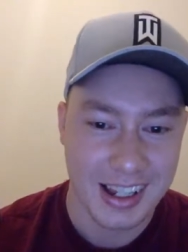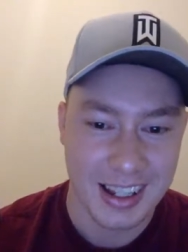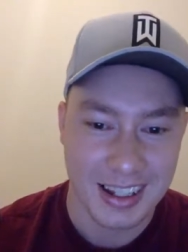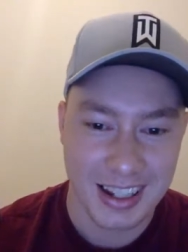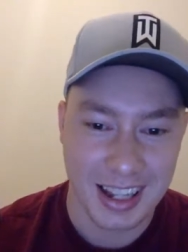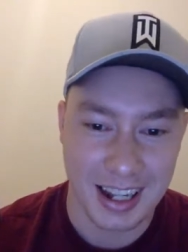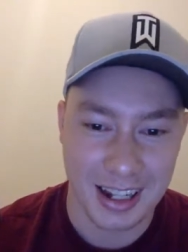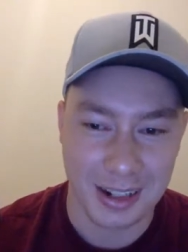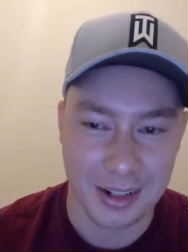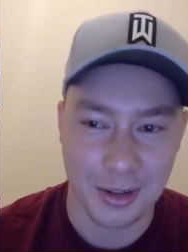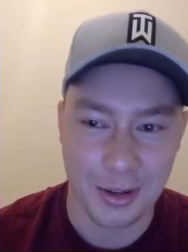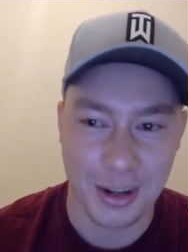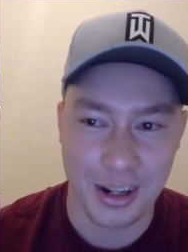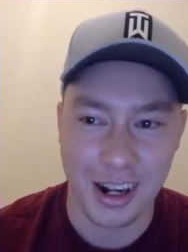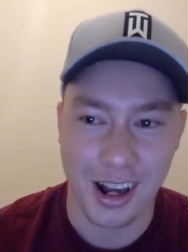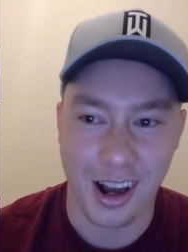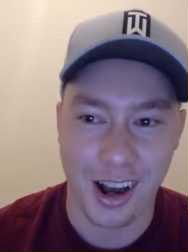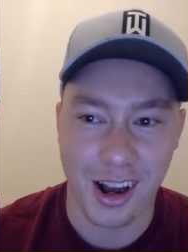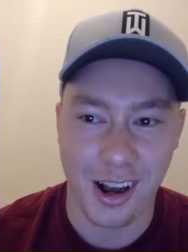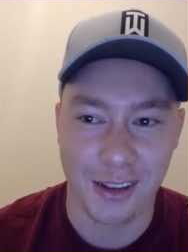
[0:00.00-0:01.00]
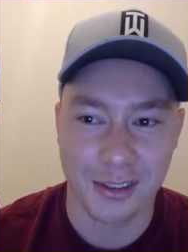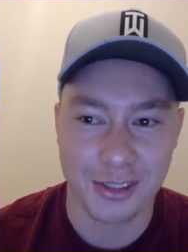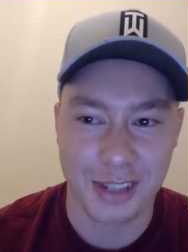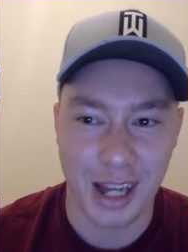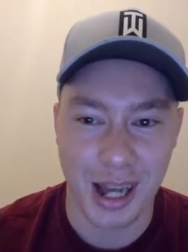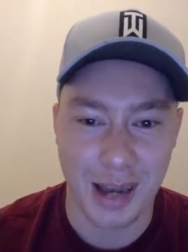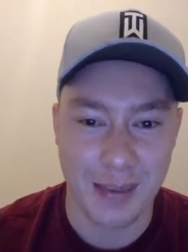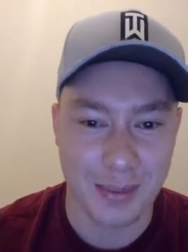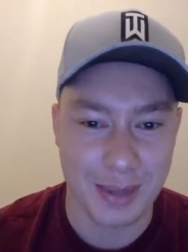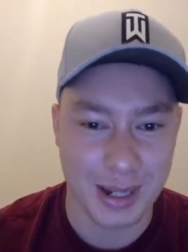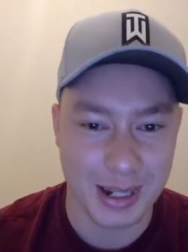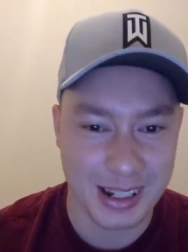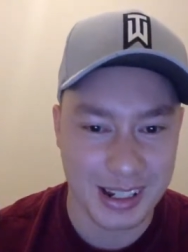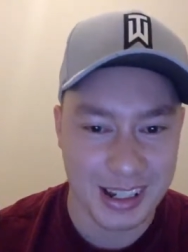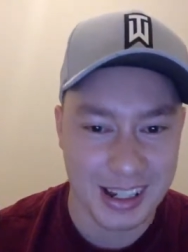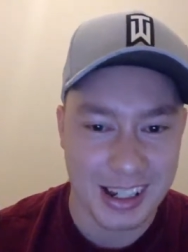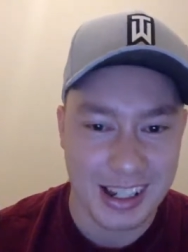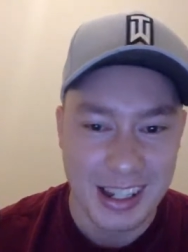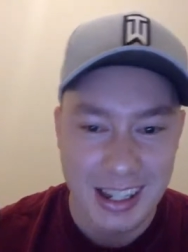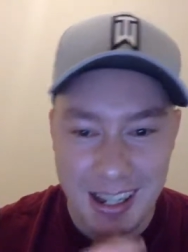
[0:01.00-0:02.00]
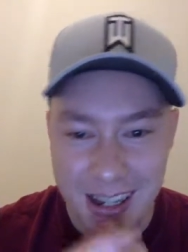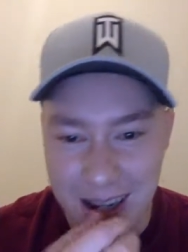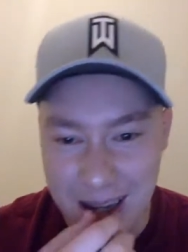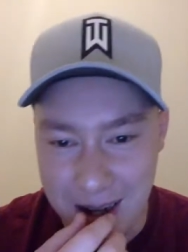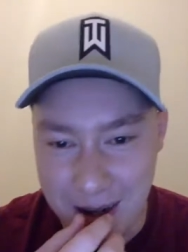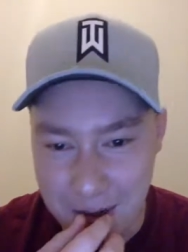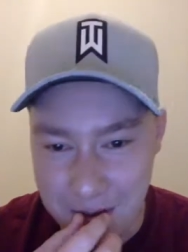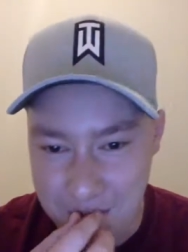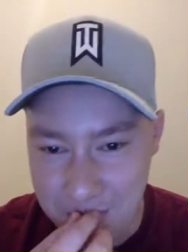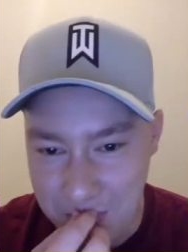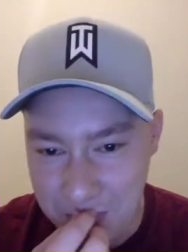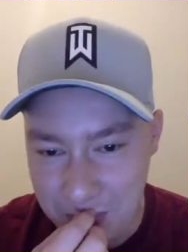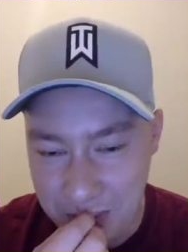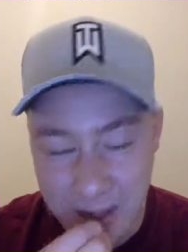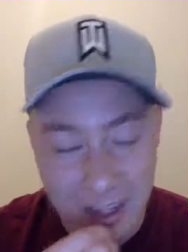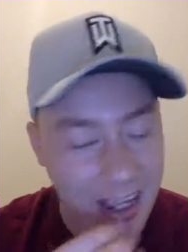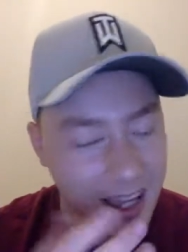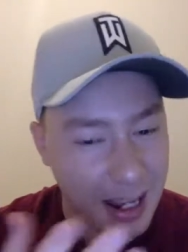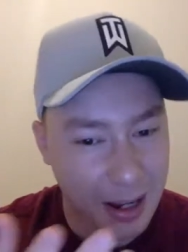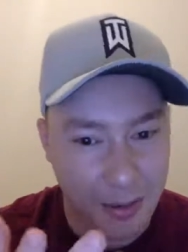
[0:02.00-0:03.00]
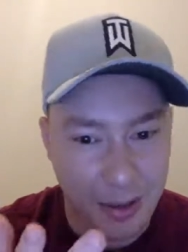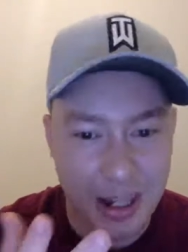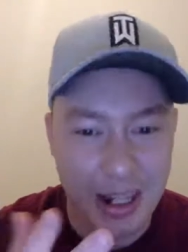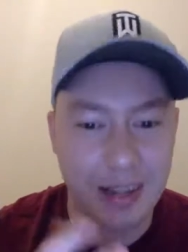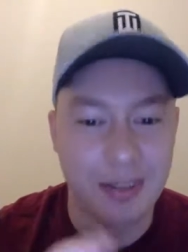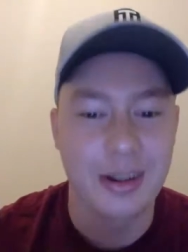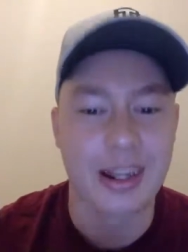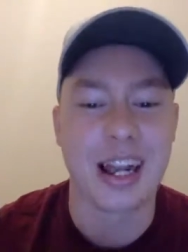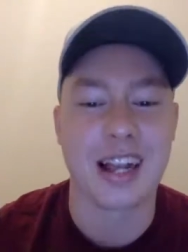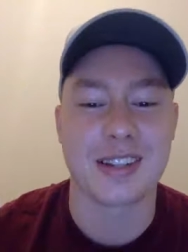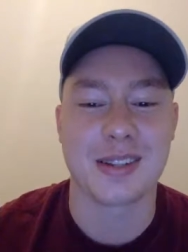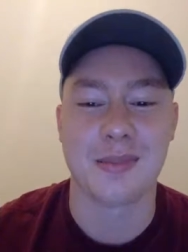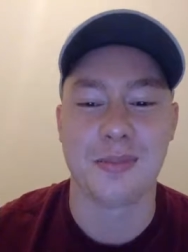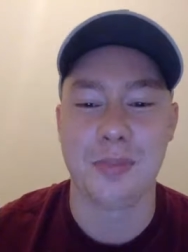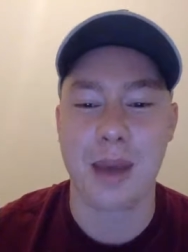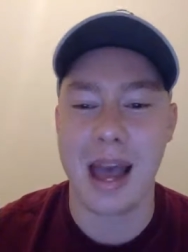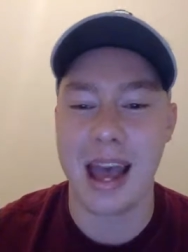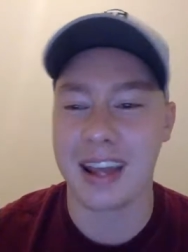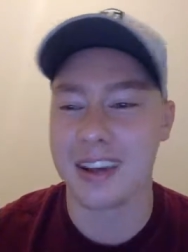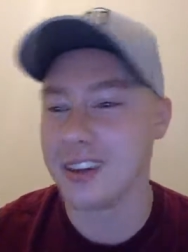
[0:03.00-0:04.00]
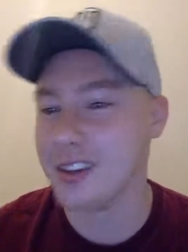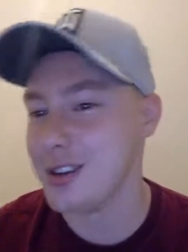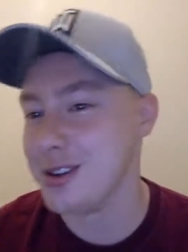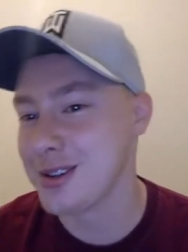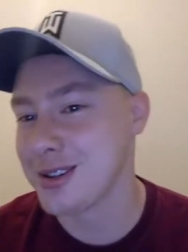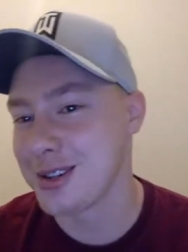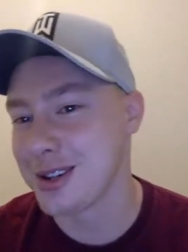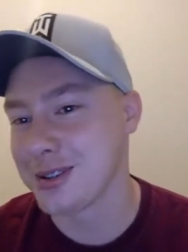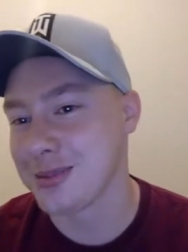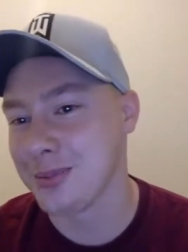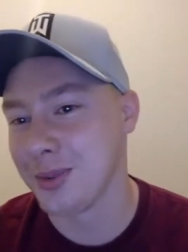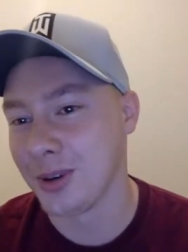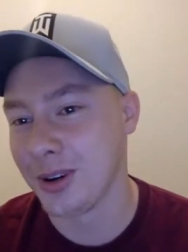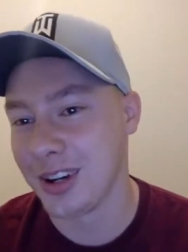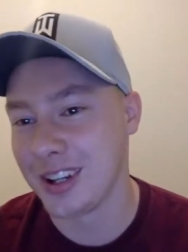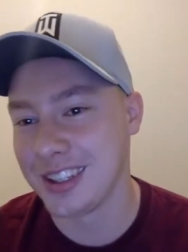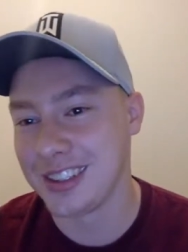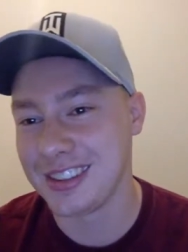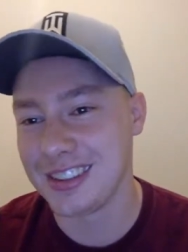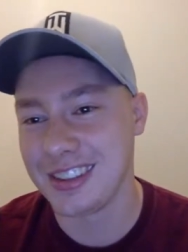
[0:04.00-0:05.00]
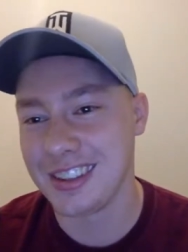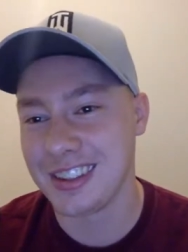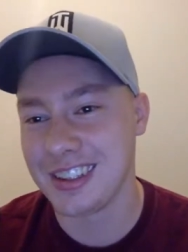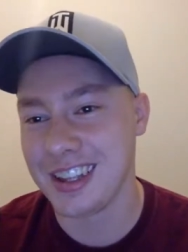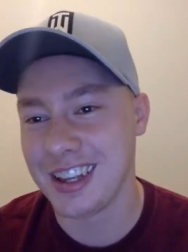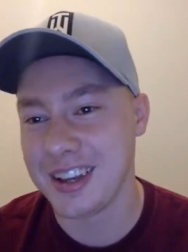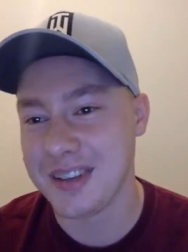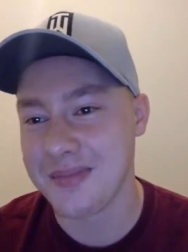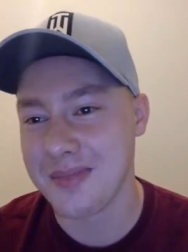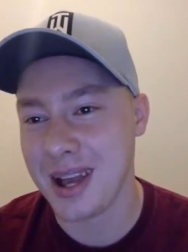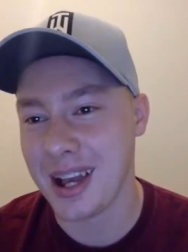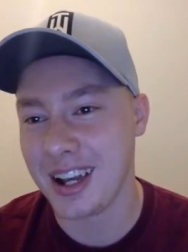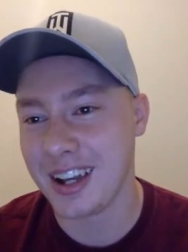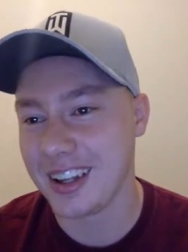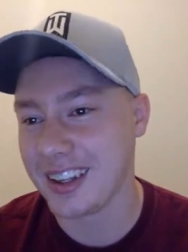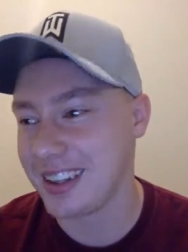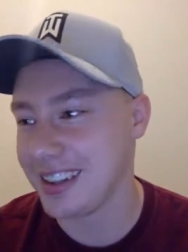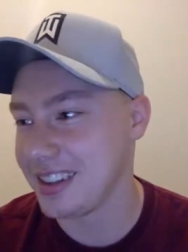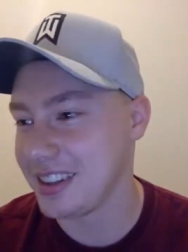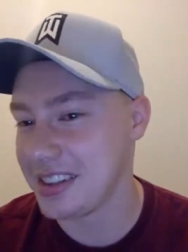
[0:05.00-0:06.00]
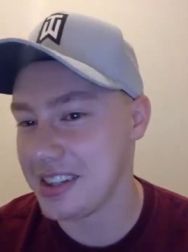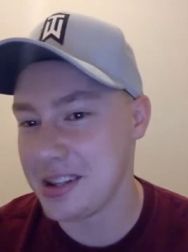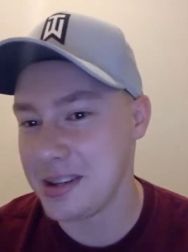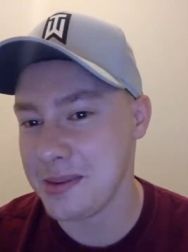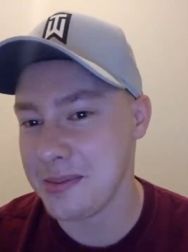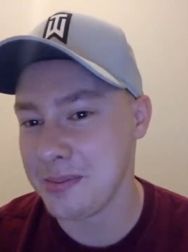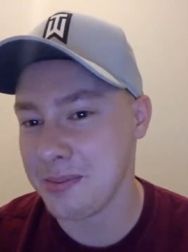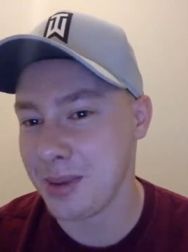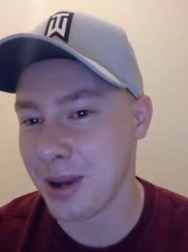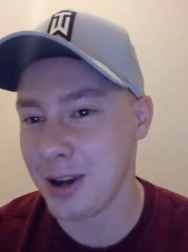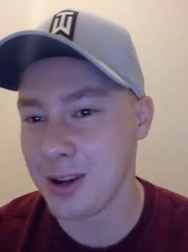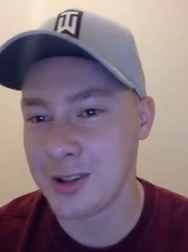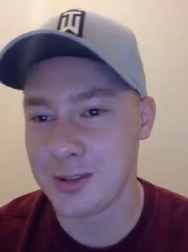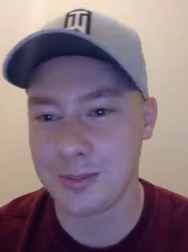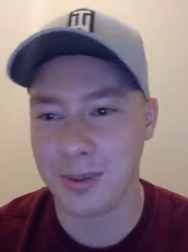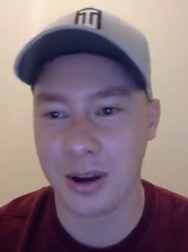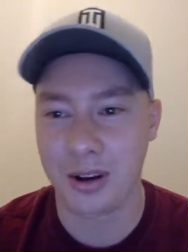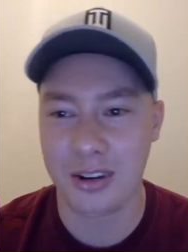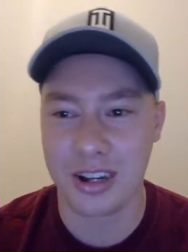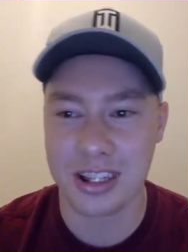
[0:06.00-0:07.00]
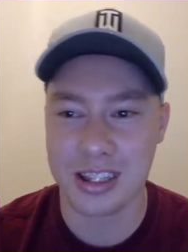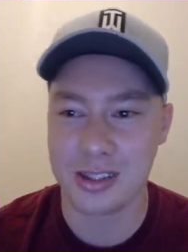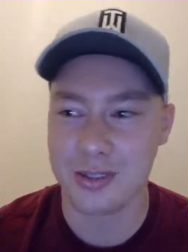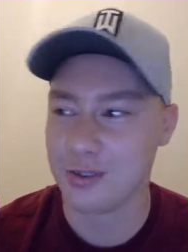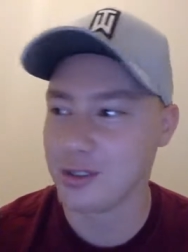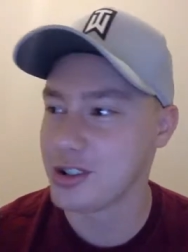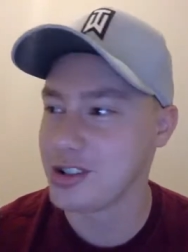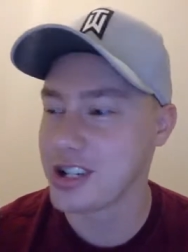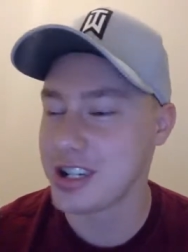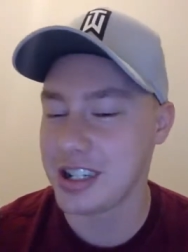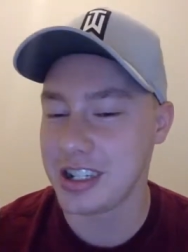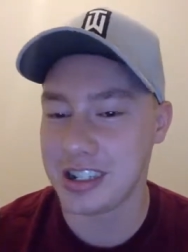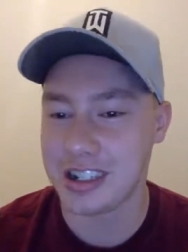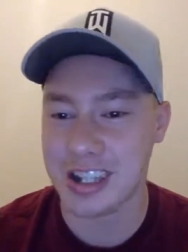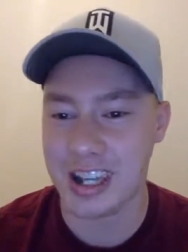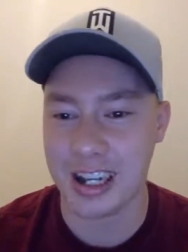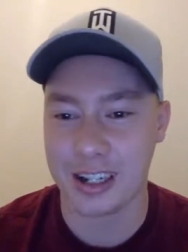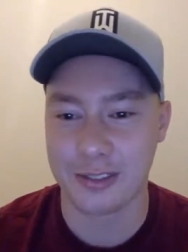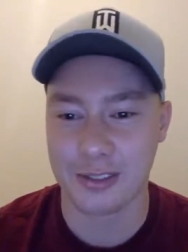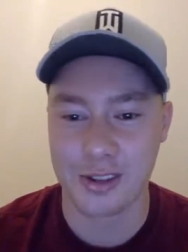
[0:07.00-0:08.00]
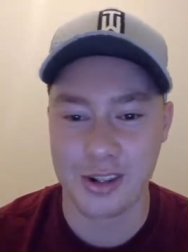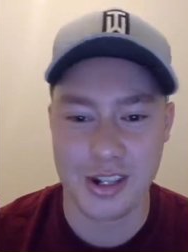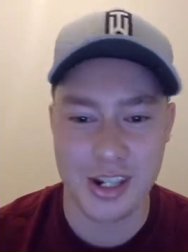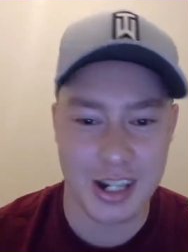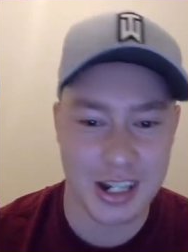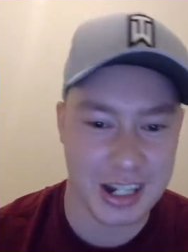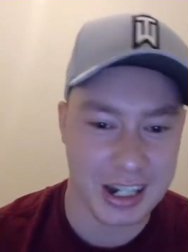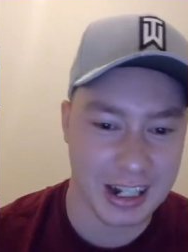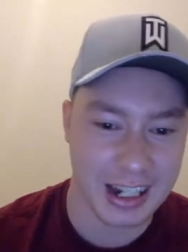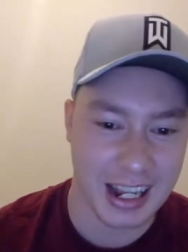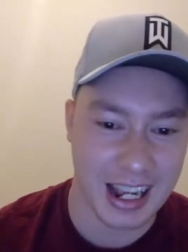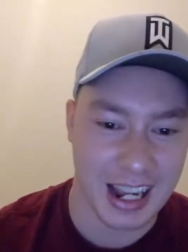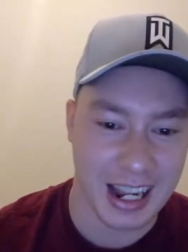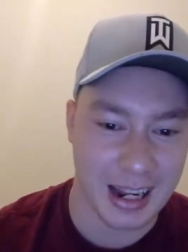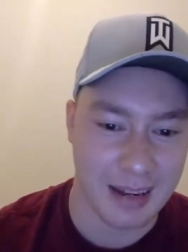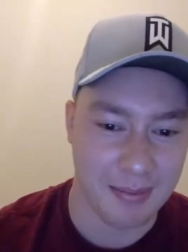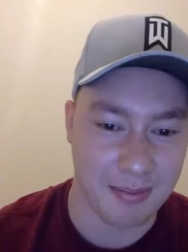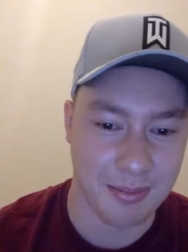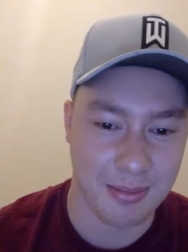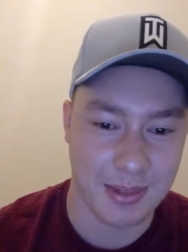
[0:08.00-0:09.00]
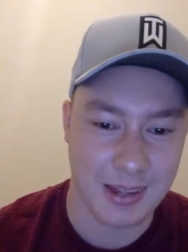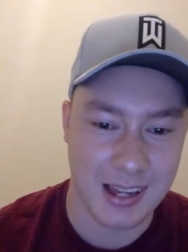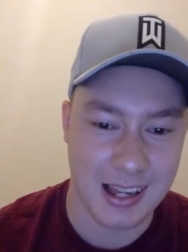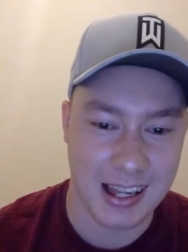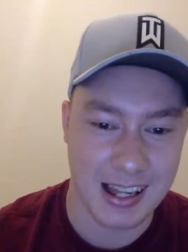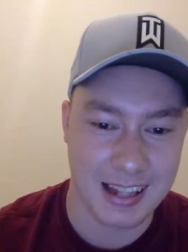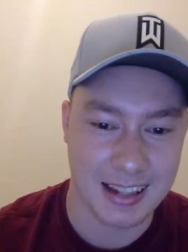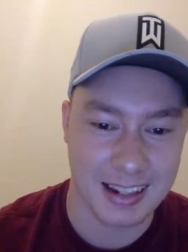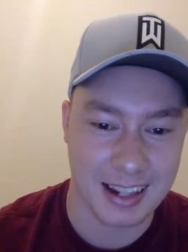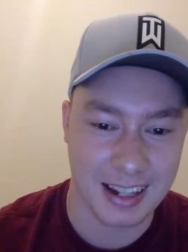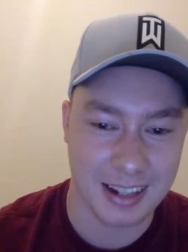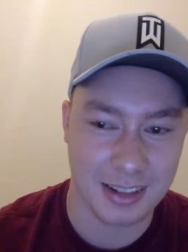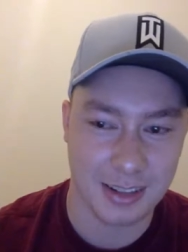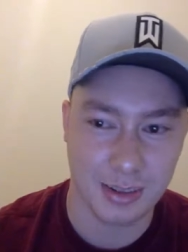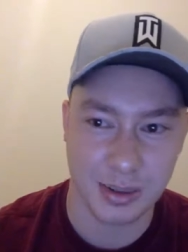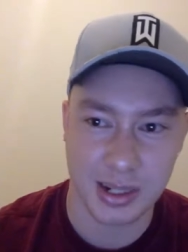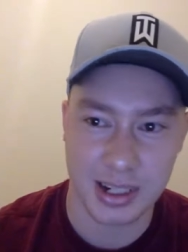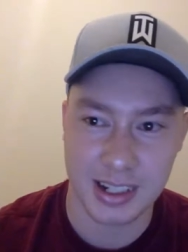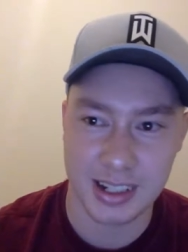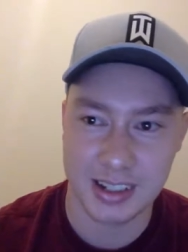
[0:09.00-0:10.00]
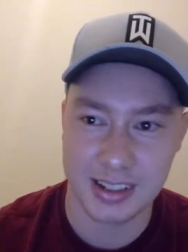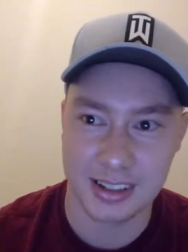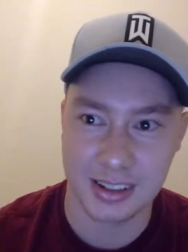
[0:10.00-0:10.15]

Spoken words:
kind of going off topic. Hey, we got some bad news this morning about them postponing the Virginia Tech-Virginia game next week.